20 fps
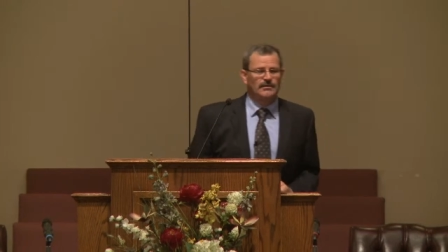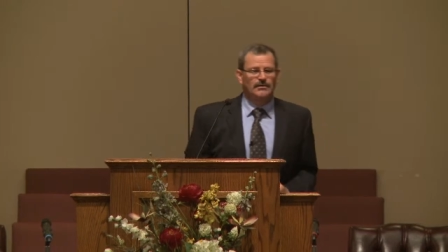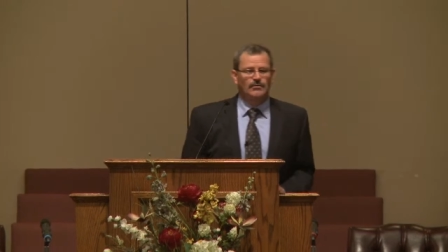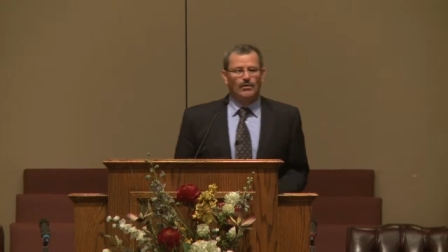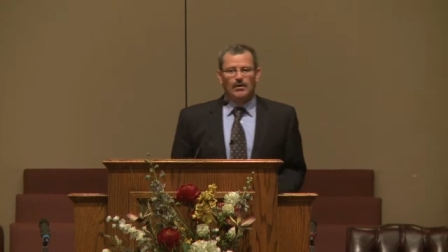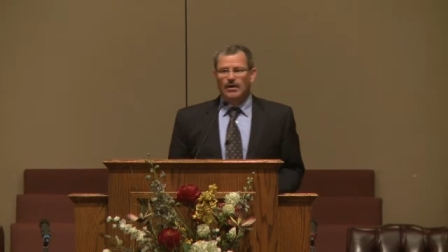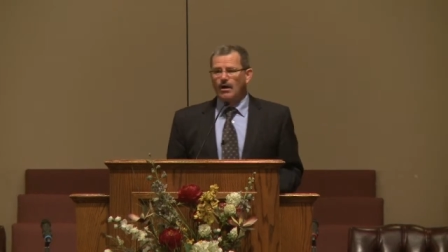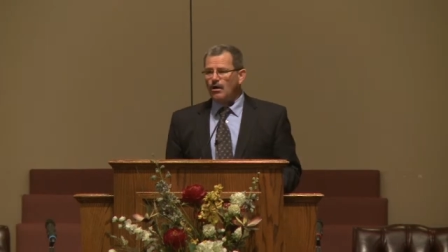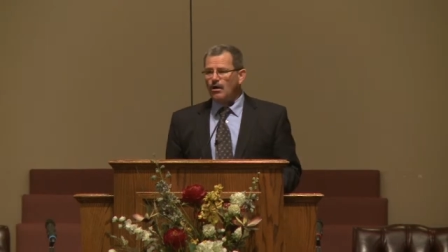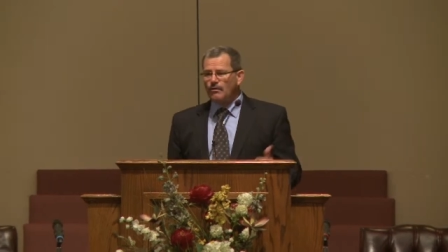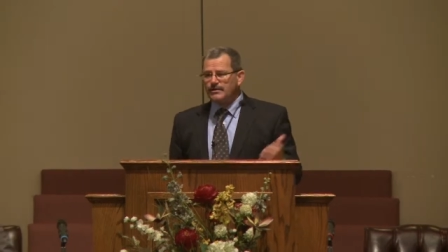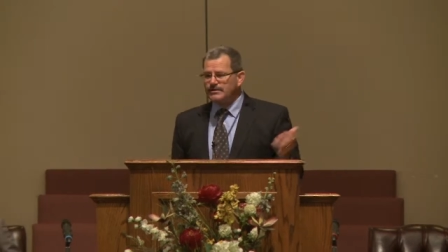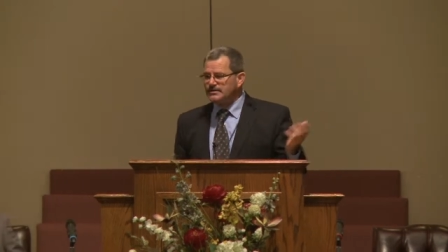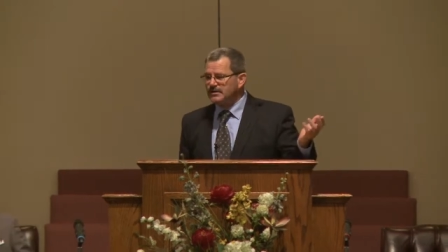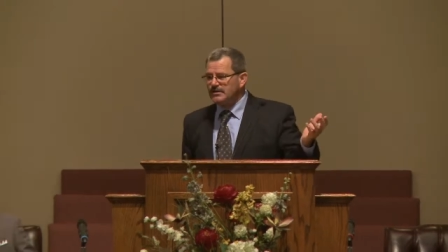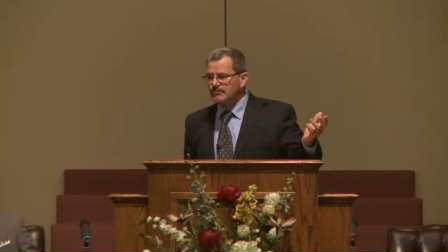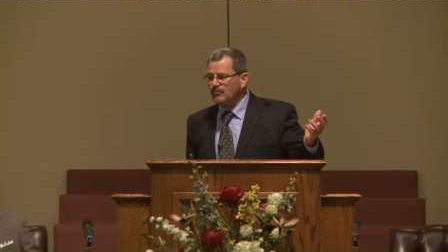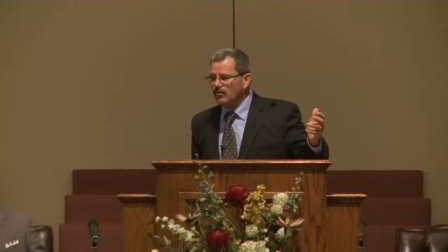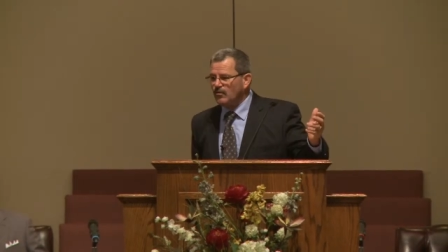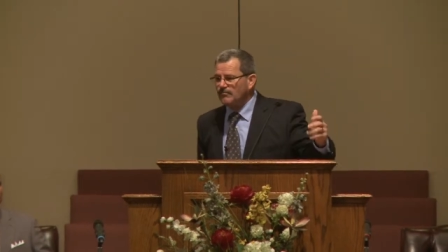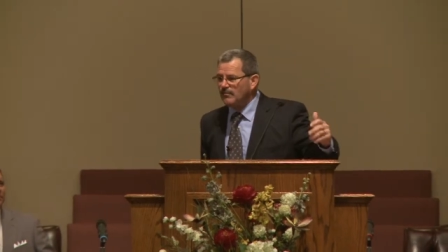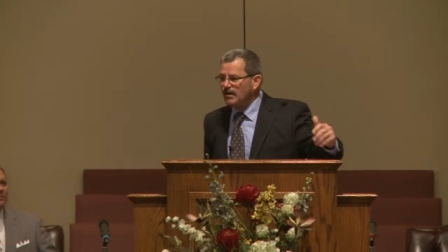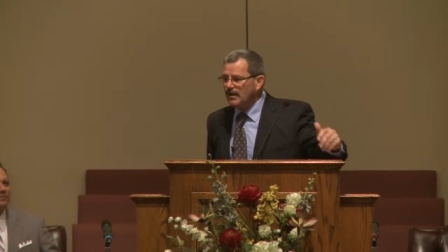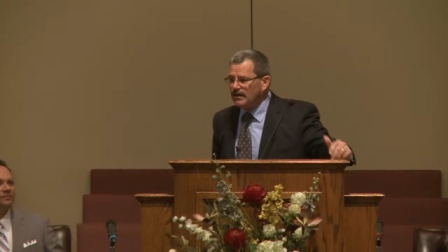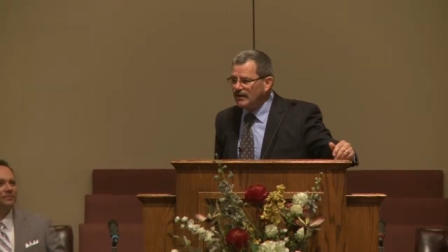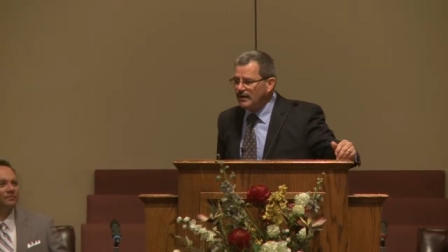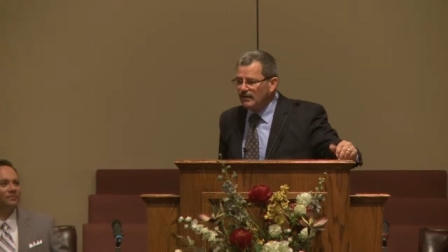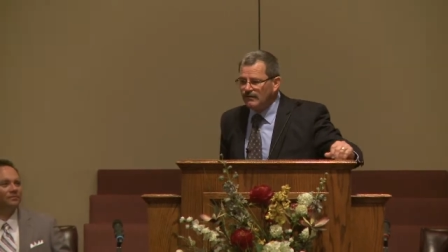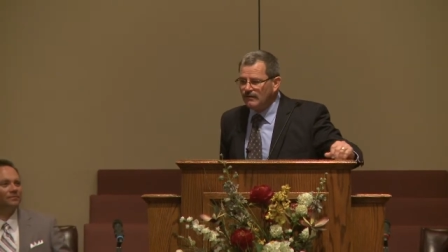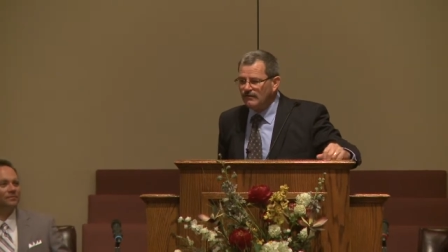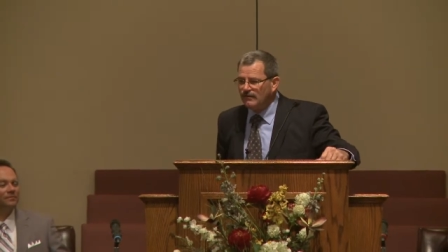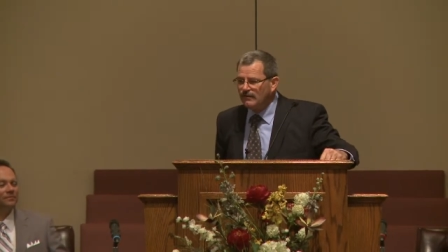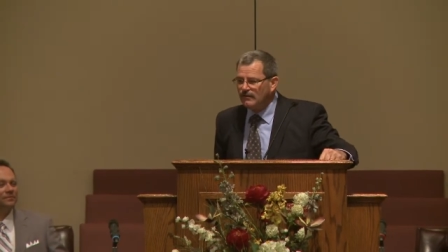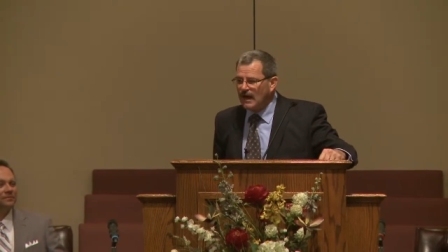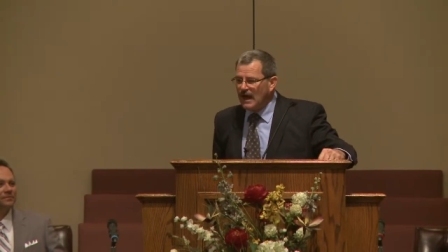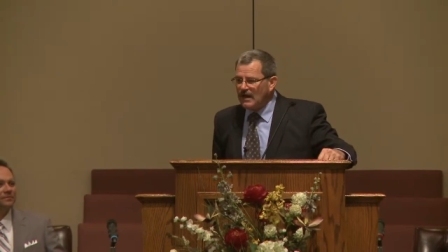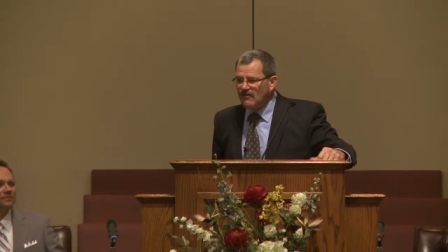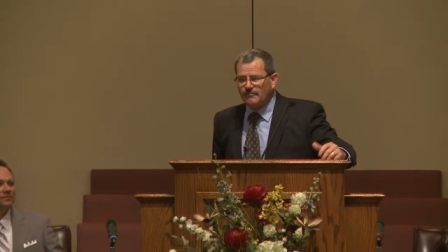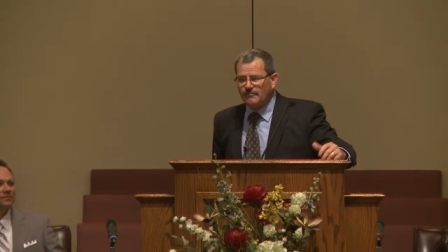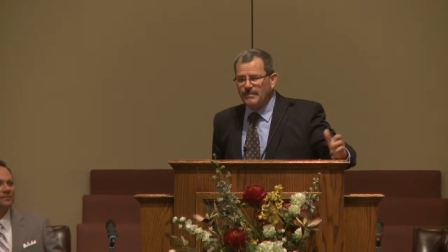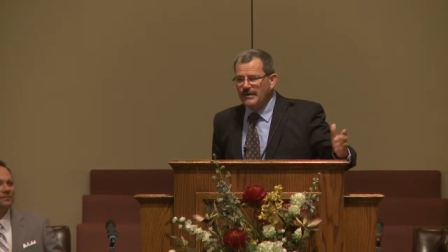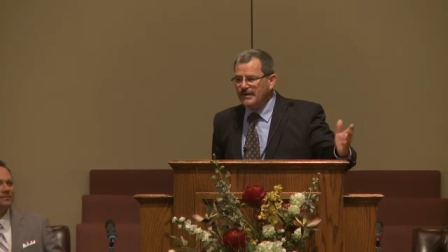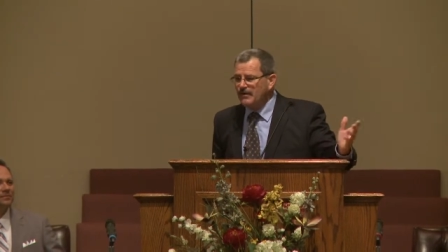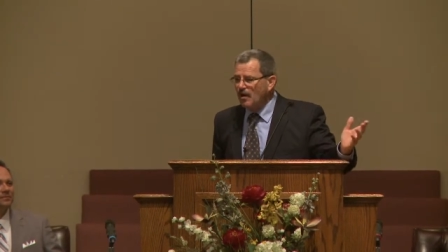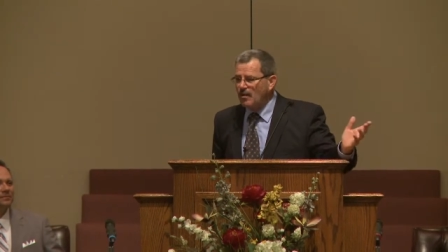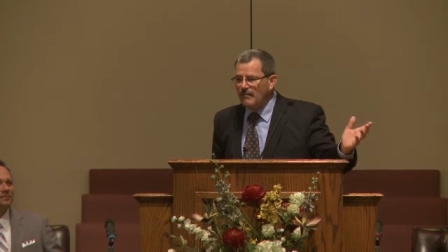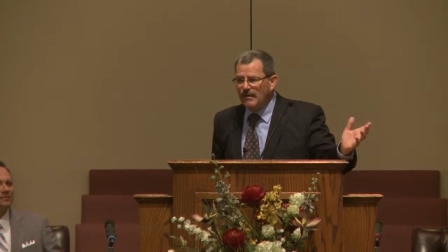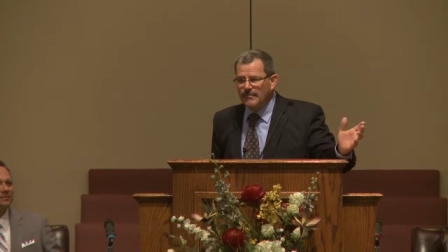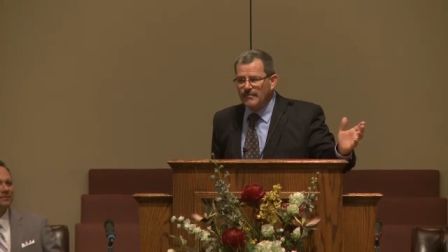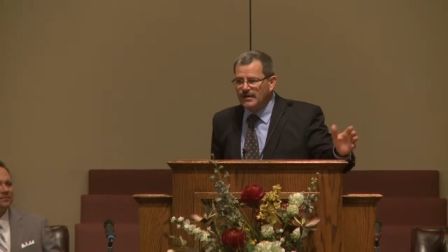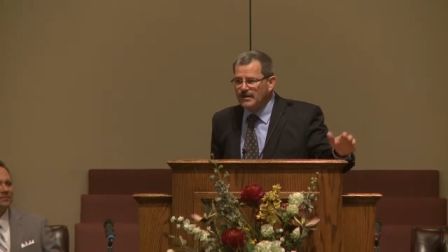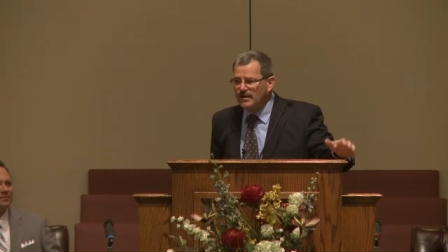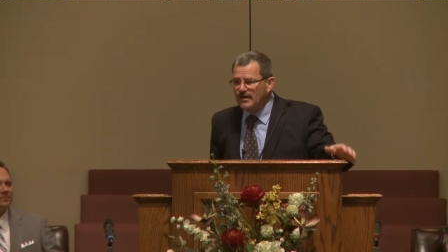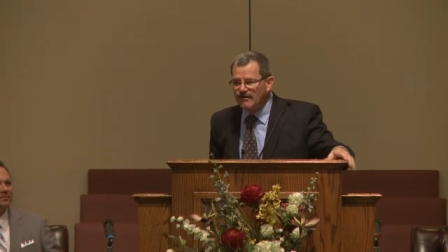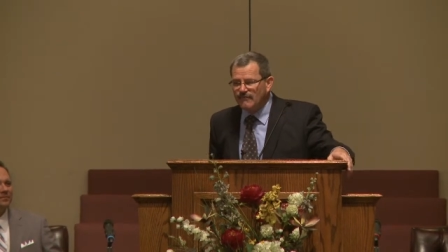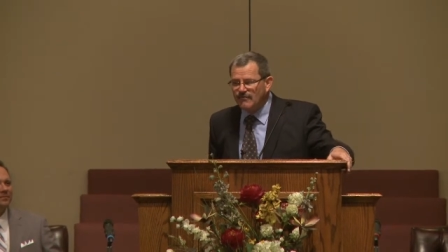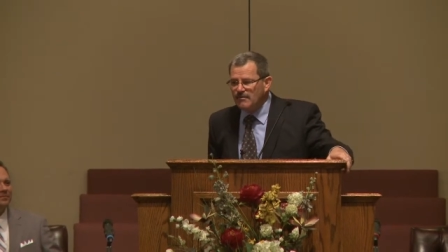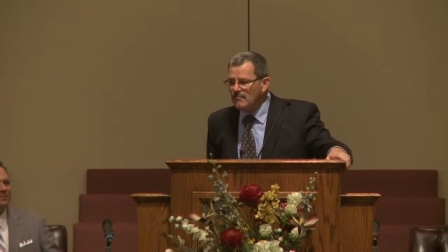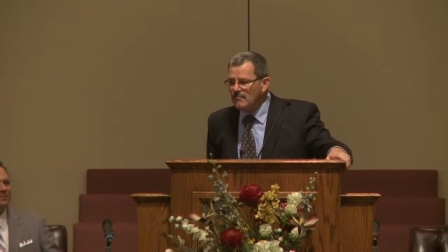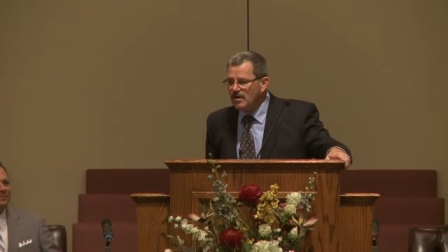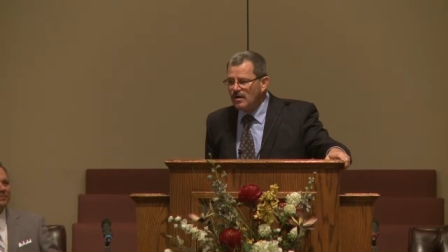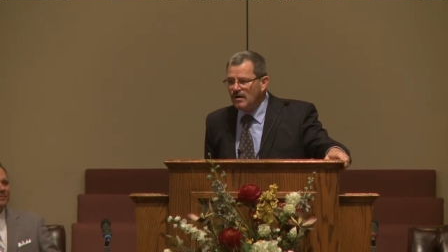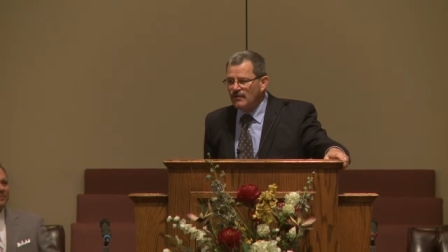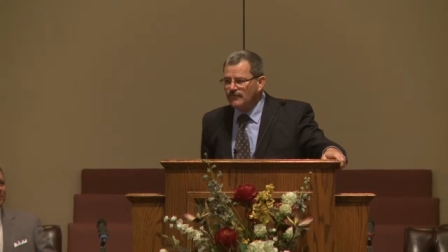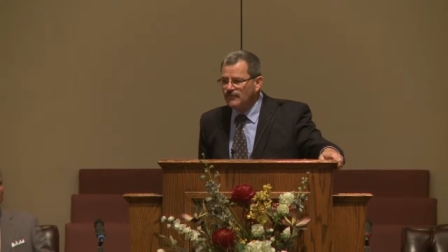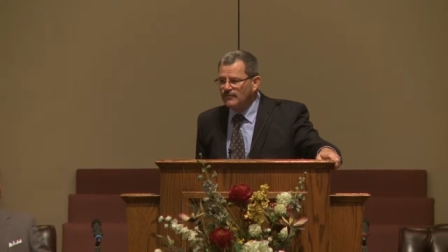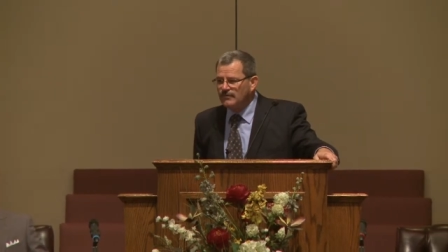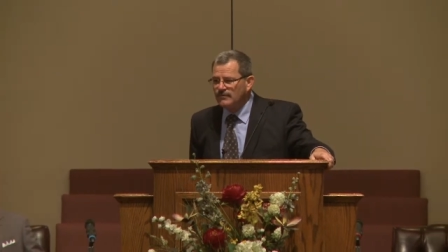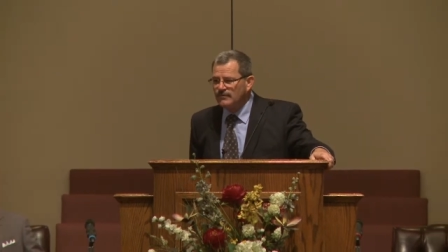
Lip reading: Well, I always need more money. I spend all my money every month.